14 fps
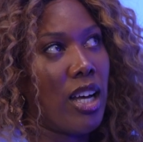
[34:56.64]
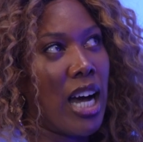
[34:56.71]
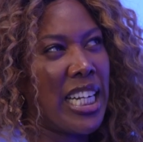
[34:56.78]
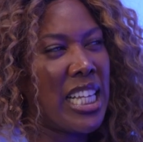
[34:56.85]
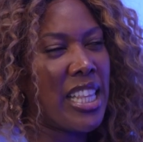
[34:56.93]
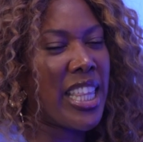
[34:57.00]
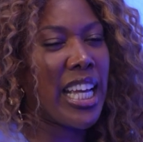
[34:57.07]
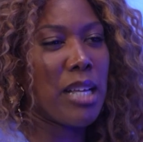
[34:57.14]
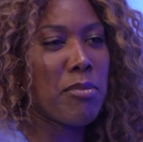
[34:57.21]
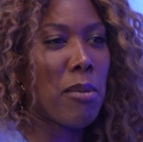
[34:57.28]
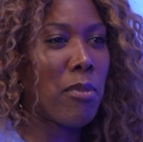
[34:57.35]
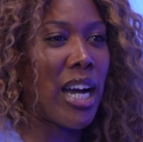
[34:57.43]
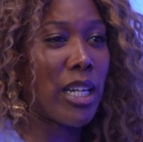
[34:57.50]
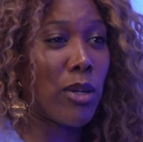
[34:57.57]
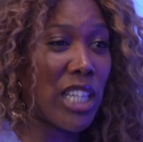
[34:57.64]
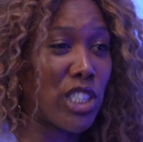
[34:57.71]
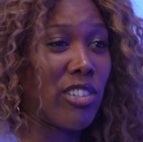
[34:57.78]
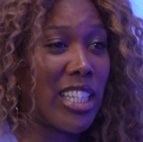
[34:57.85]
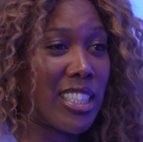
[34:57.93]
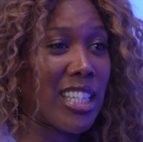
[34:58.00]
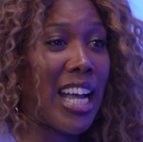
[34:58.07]
I didn't think it in my mind. I was
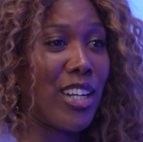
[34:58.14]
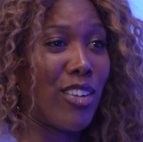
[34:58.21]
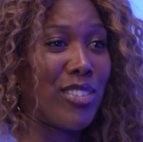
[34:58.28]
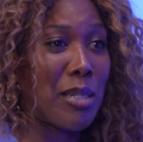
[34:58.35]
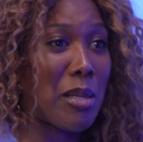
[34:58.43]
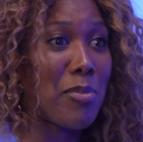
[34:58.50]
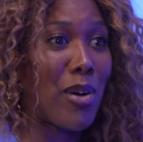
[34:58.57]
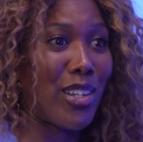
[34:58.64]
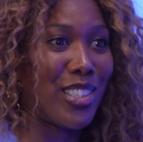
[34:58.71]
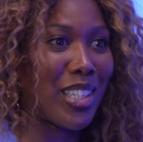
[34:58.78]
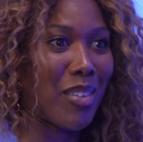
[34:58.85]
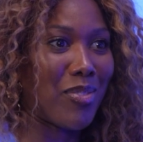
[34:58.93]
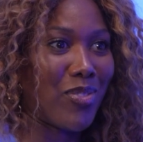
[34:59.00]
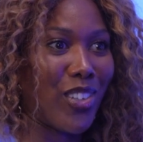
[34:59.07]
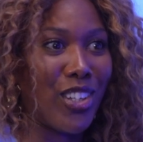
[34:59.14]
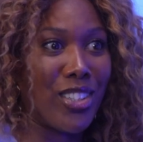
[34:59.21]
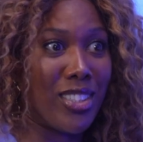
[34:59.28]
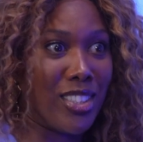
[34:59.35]
actually really excited, obviously, about the partnership because